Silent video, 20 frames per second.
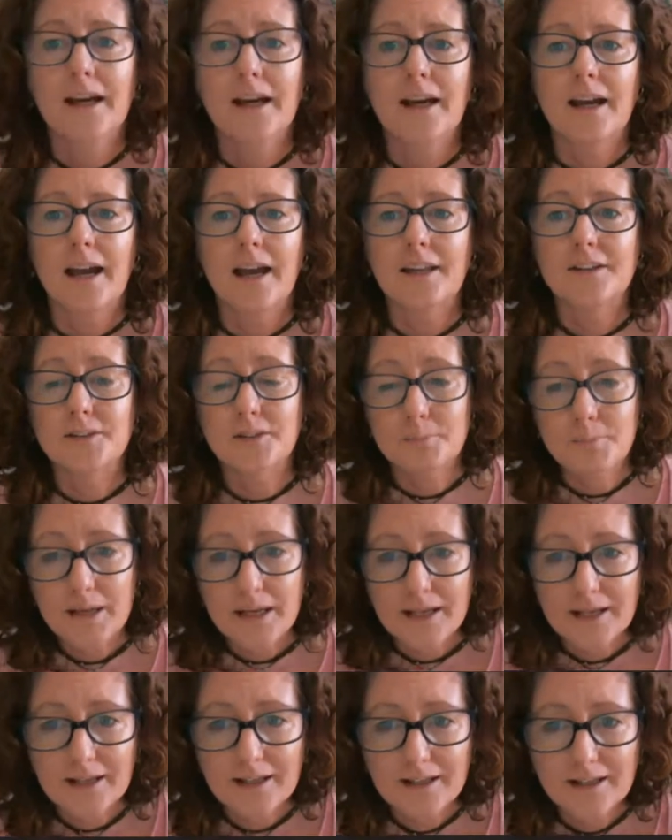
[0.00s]
And to
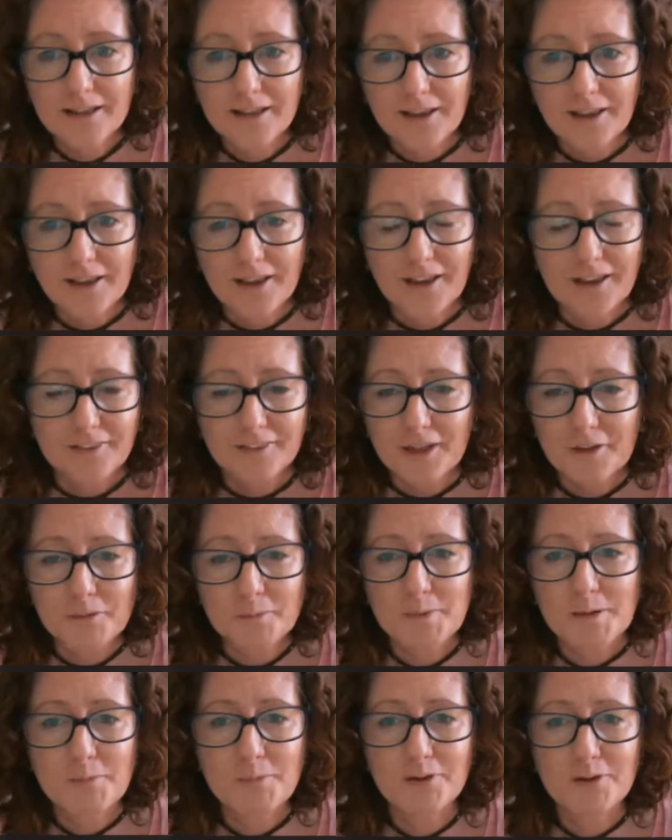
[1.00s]
me, that would
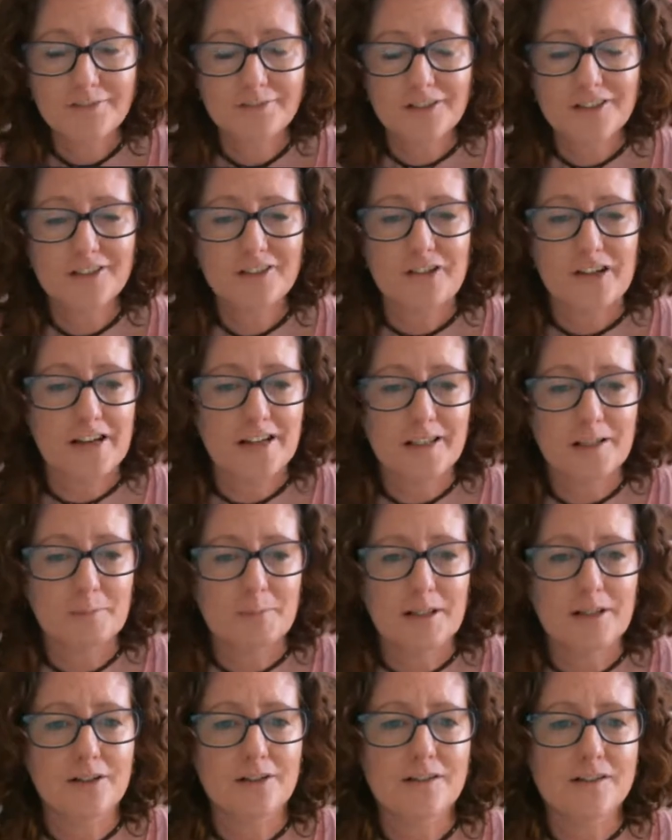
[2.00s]
be most frustrating,
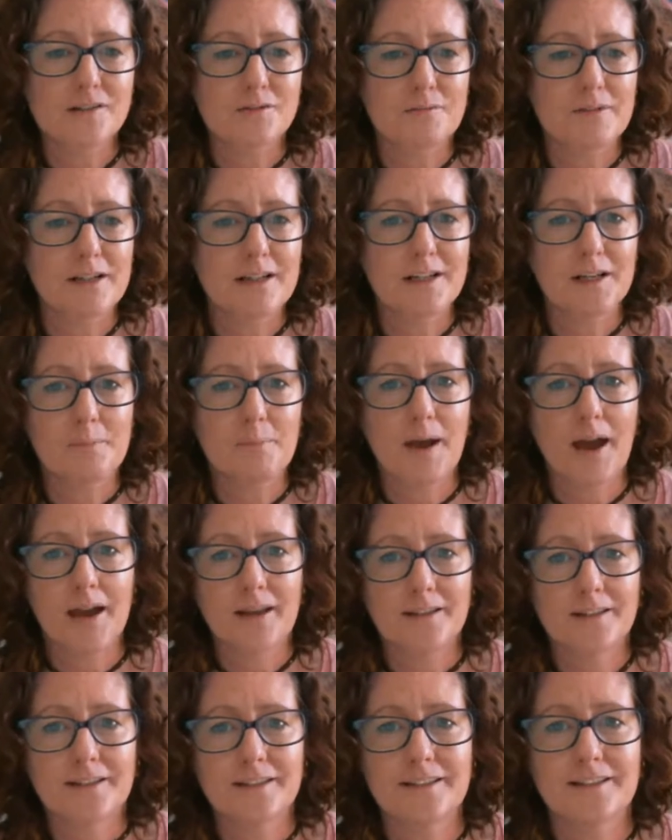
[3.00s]
because reading a
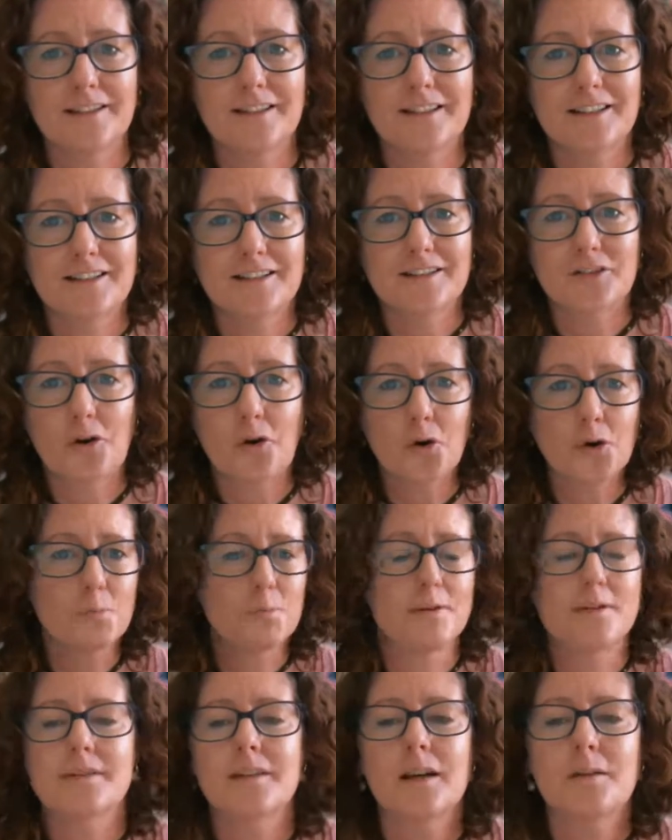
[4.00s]
pattern just
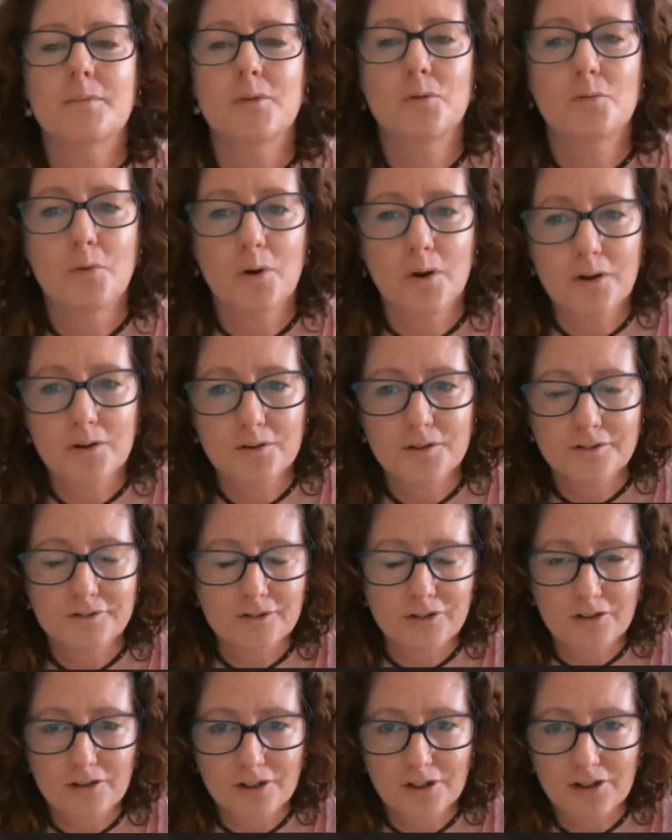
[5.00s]
opens up the world of
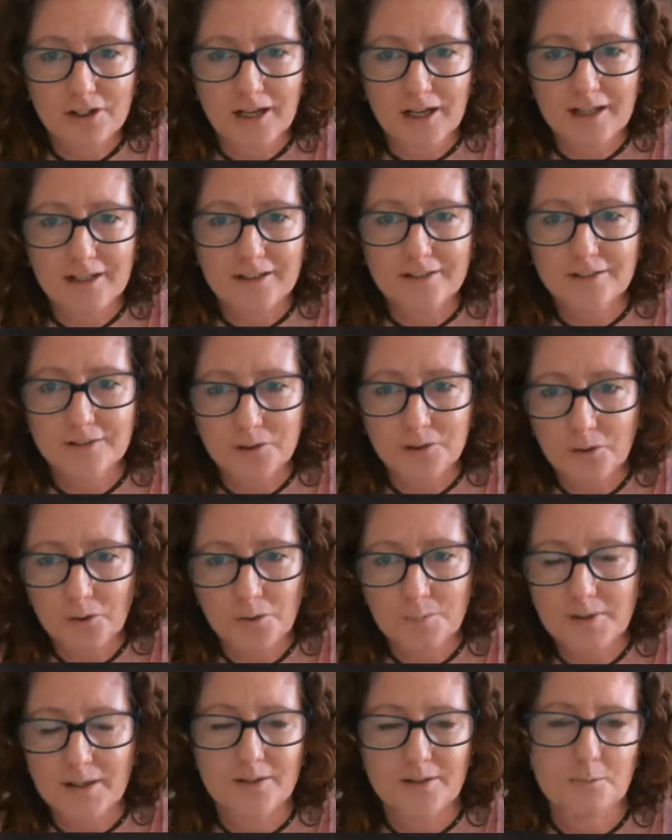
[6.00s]
crochet so
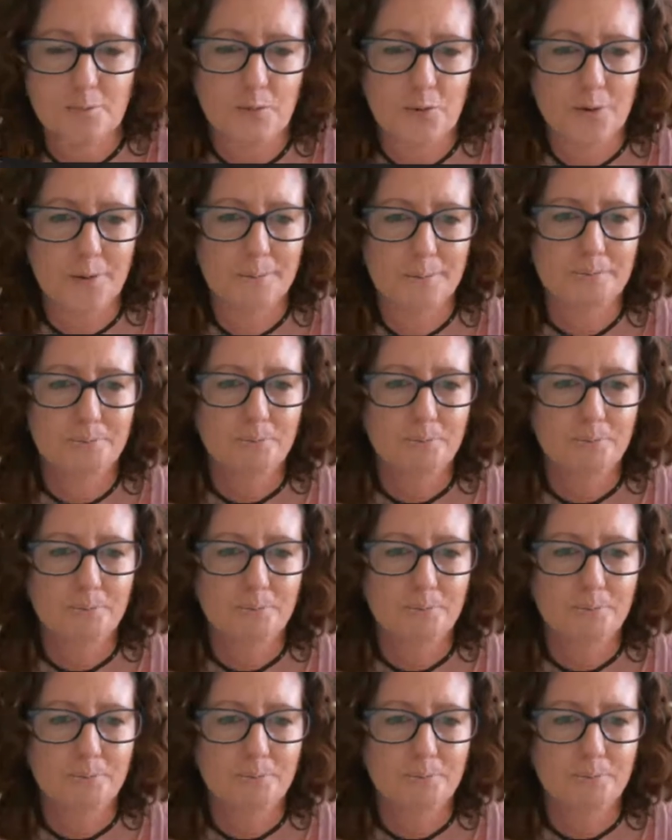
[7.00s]
much more.